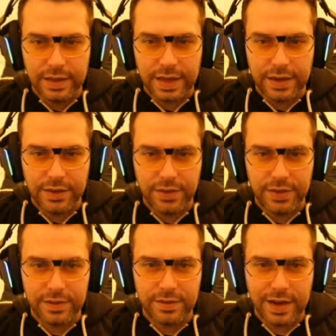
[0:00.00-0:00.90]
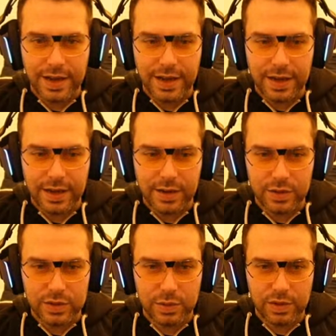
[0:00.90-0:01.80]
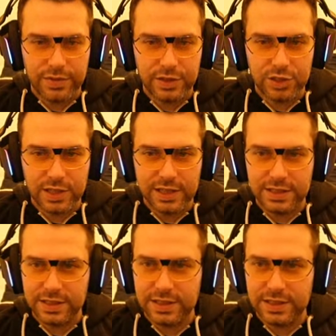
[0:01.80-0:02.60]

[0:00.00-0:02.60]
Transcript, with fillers: Gandalf the Grey, also with agility.